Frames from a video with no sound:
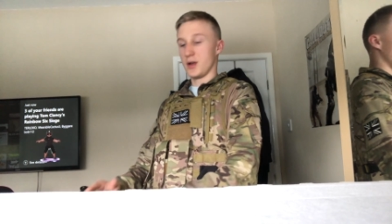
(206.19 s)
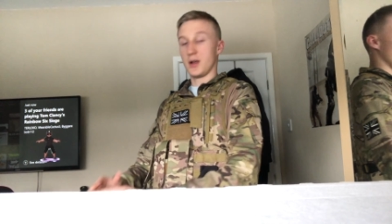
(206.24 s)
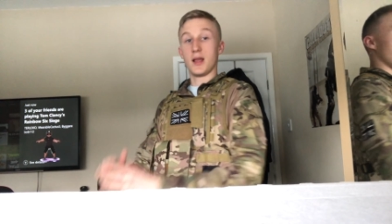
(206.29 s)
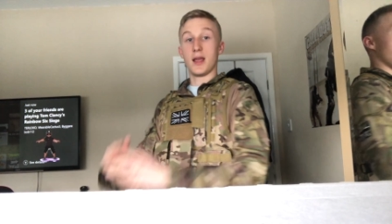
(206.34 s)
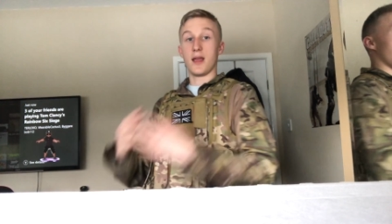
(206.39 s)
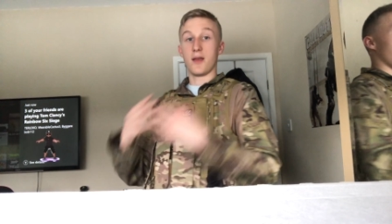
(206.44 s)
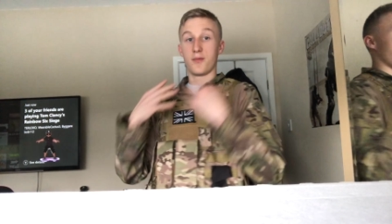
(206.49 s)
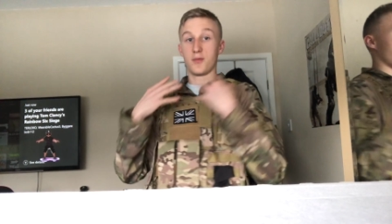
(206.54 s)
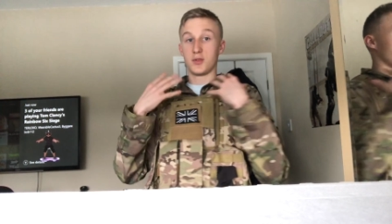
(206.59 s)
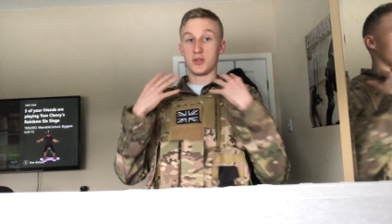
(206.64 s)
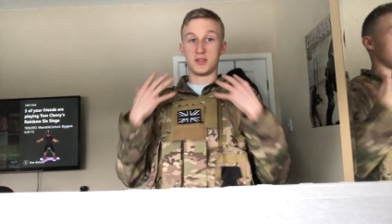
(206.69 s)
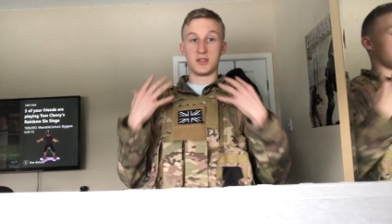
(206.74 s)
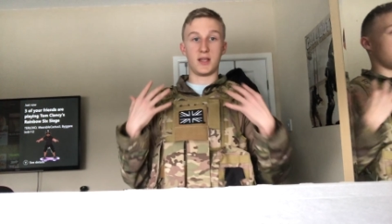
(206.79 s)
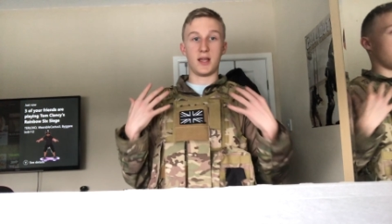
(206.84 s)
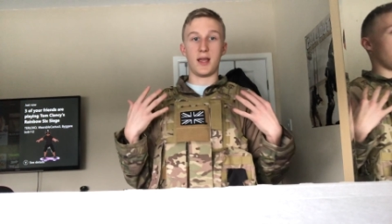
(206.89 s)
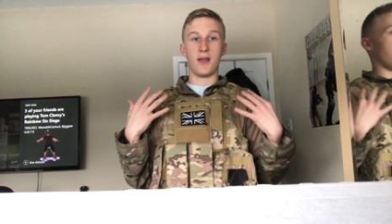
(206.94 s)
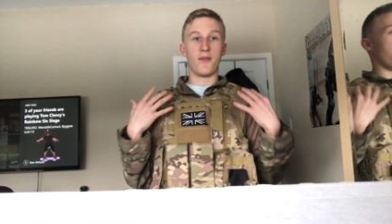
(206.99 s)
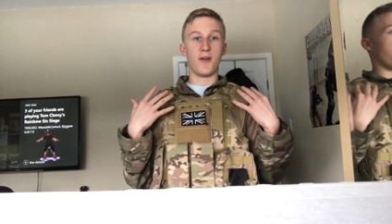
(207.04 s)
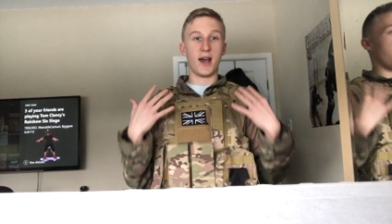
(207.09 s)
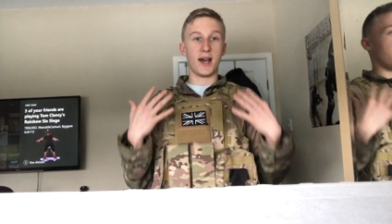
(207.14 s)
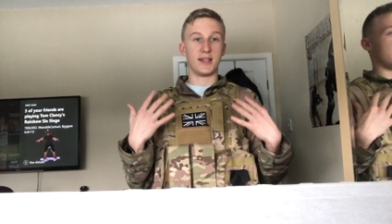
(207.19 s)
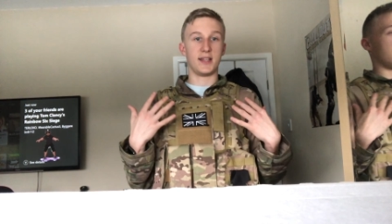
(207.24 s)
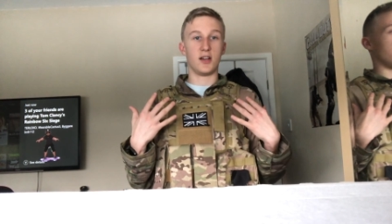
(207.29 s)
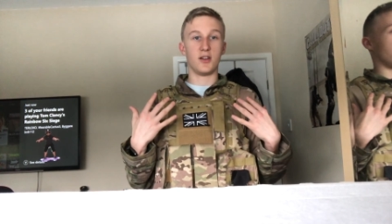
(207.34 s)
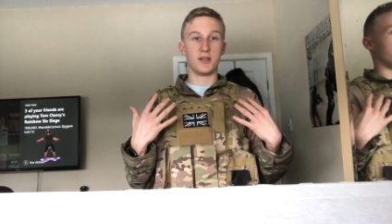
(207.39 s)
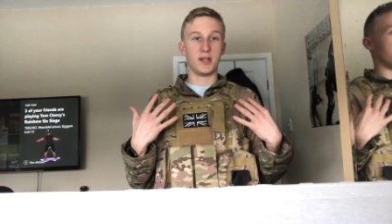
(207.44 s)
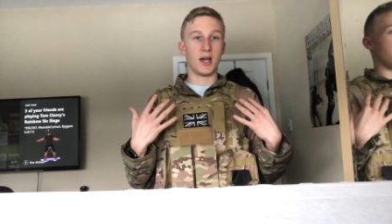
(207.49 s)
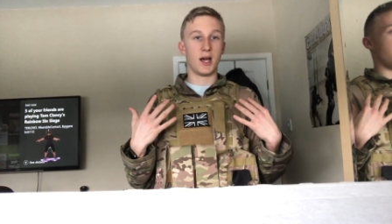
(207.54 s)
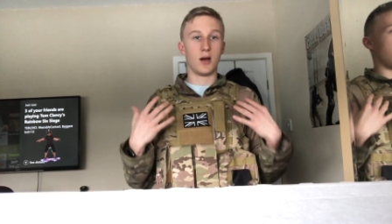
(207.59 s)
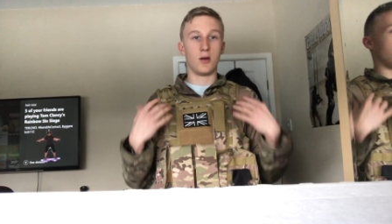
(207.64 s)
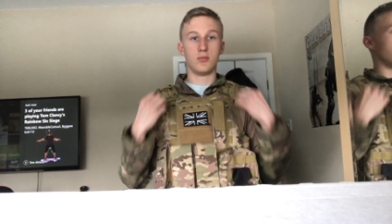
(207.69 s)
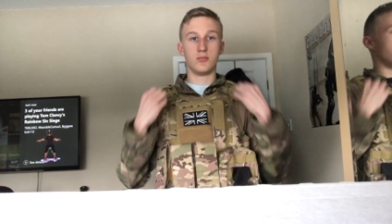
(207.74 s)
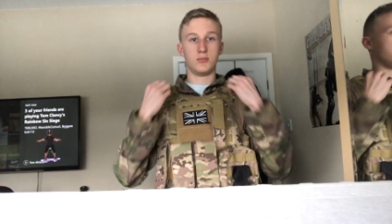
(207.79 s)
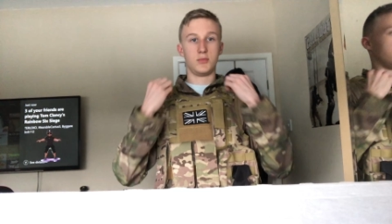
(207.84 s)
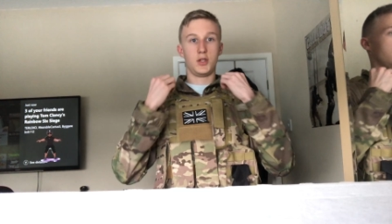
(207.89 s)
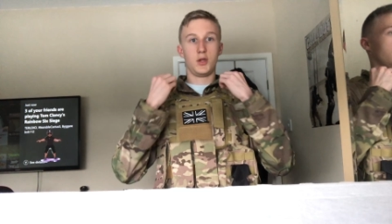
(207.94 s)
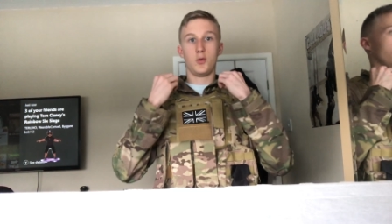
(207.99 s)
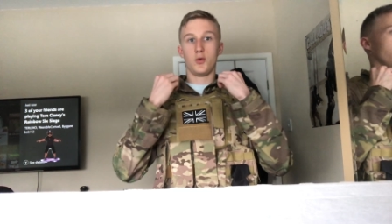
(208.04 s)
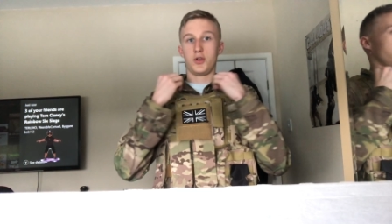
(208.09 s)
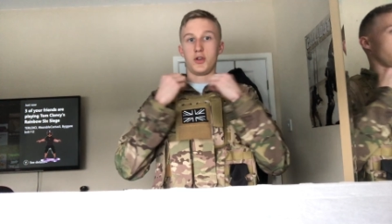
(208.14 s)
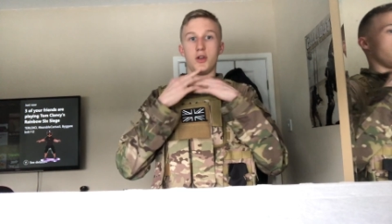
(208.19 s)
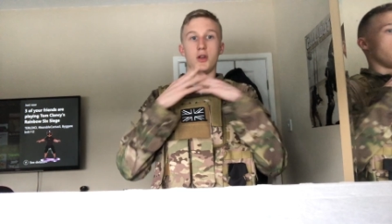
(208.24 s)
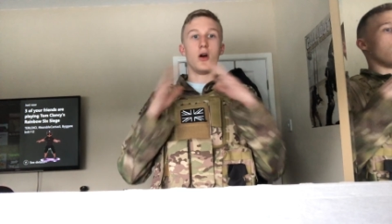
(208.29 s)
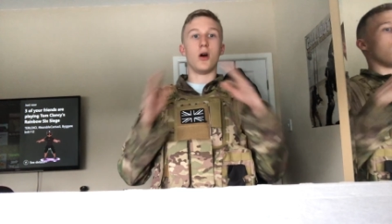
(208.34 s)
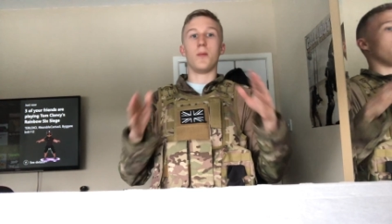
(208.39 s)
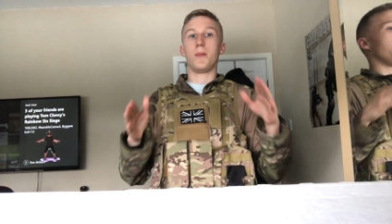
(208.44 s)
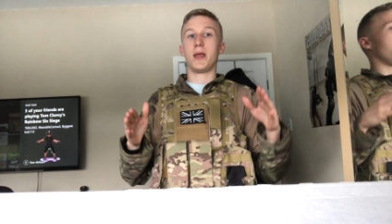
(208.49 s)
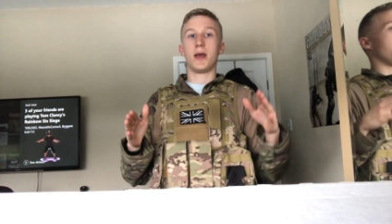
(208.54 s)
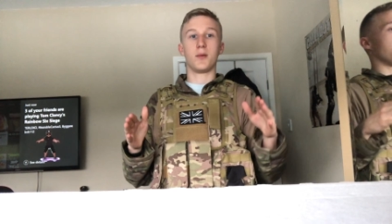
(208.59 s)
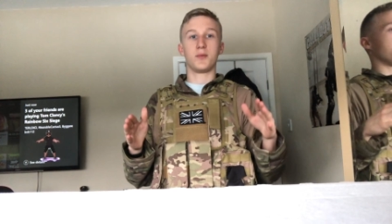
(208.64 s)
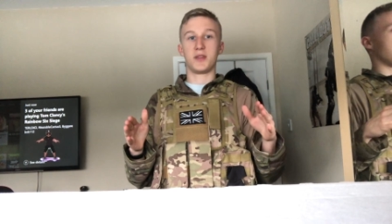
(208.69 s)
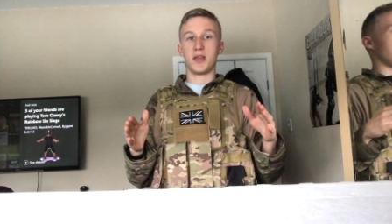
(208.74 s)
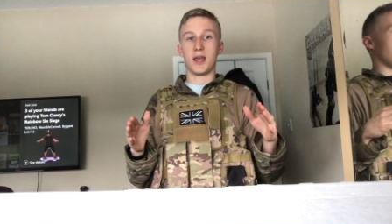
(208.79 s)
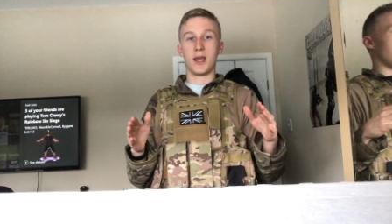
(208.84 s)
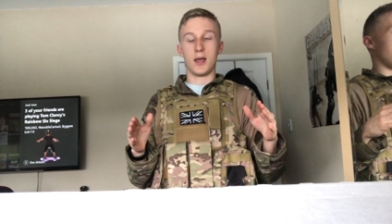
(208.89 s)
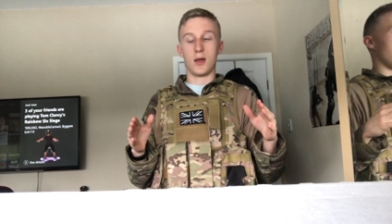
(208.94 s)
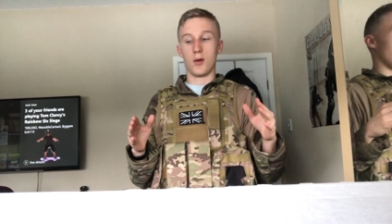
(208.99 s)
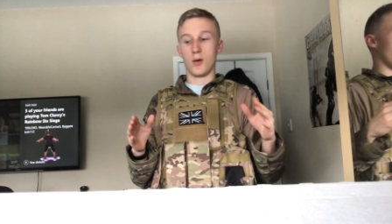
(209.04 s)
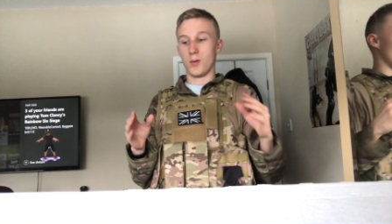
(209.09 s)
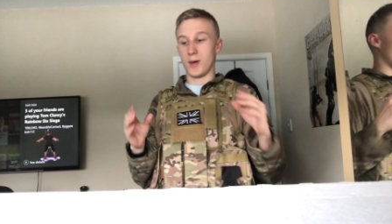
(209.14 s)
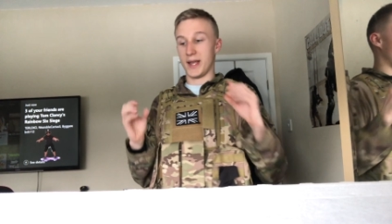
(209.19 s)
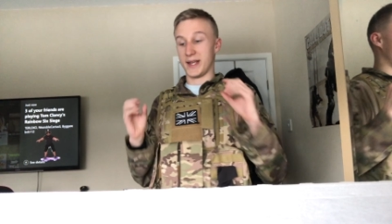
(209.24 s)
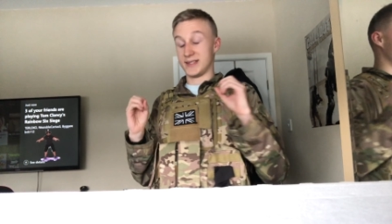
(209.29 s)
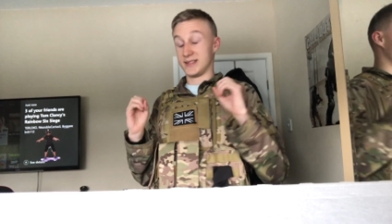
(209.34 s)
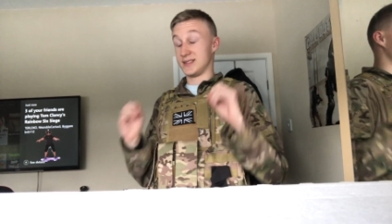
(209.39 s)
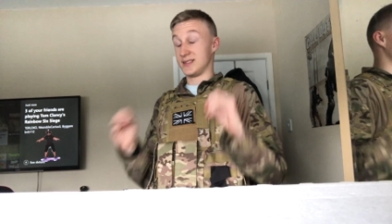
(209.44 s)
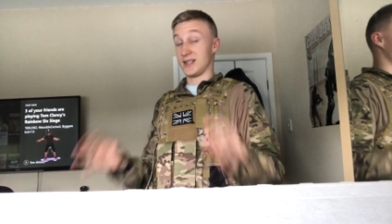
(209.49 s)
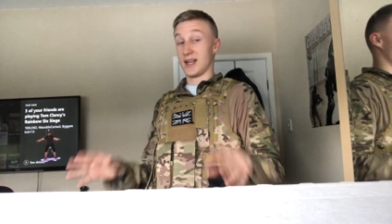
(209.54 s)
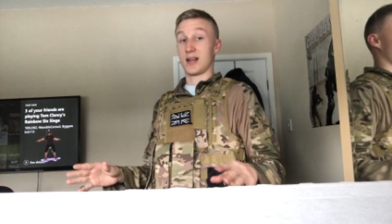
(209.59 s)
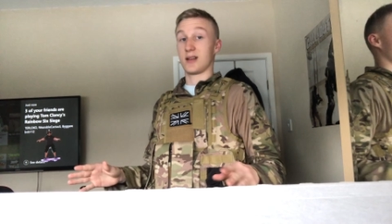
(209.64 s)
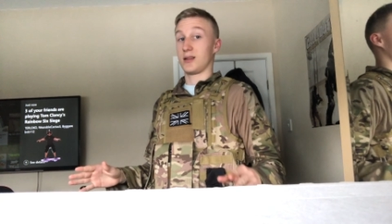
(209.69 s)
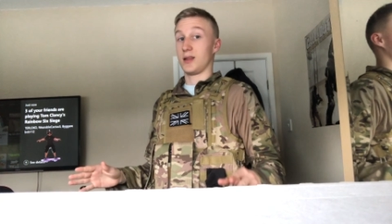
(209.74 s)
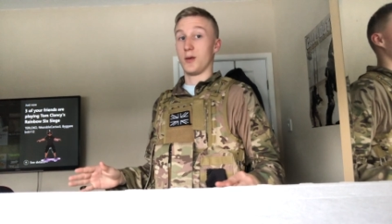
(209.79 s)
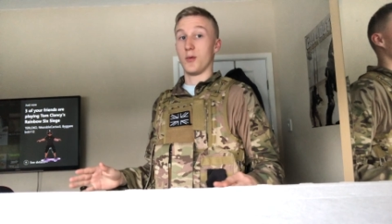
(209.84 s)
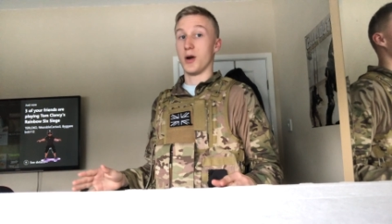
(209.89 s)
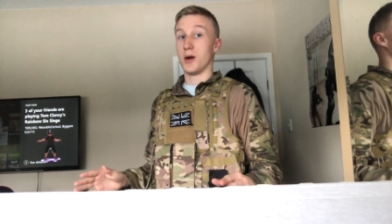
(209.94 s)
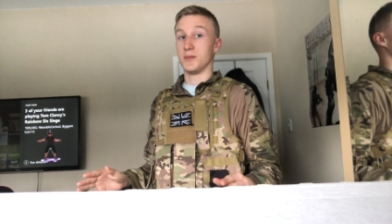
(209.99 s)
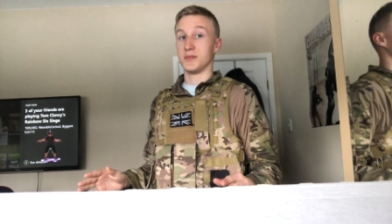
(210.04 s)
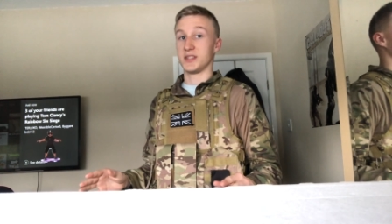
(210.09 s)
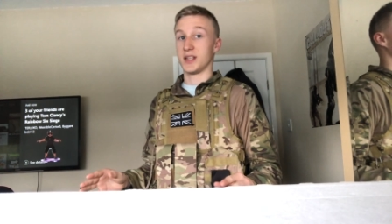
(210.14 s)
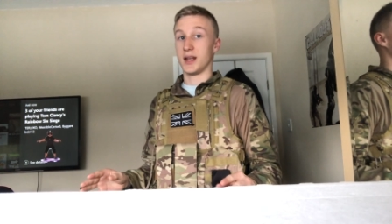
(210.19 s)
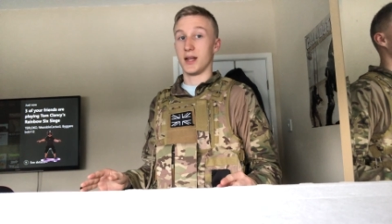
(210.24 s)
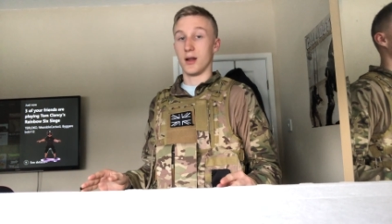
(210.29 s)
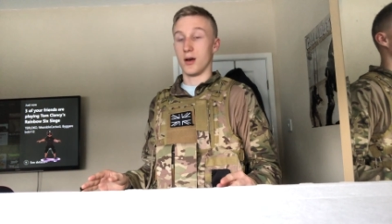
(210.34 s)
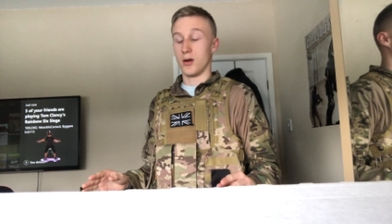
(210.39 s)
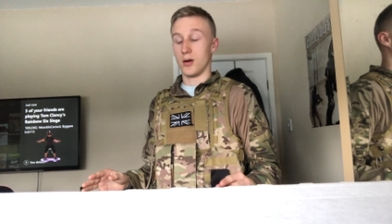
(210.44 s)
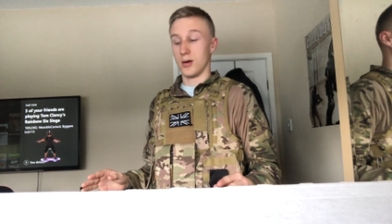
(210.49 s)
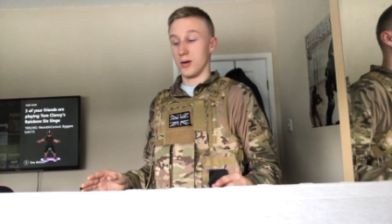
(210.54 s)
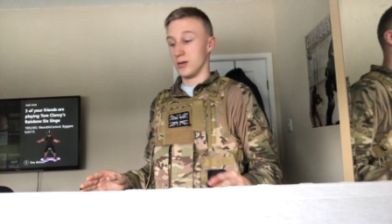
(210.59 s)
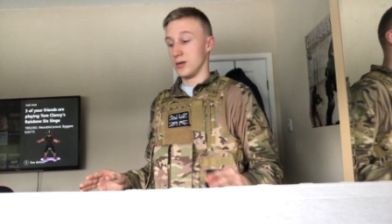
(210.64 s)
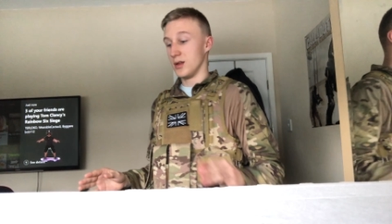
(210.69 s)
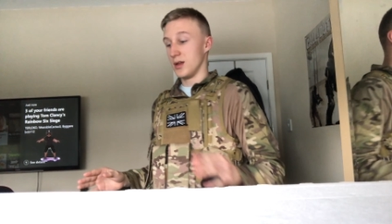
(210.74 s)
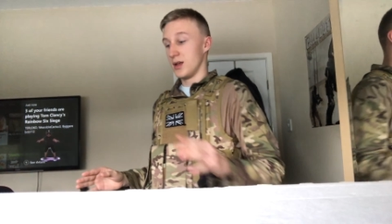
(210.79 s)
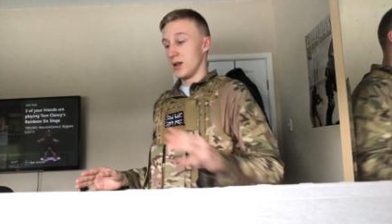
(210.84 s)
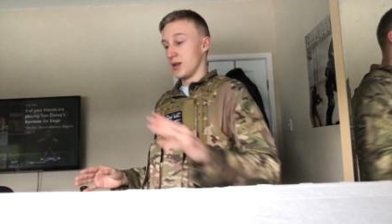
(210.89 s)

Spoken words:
because if I had it on now, you would not be able to hear exactly what I'm saying at all.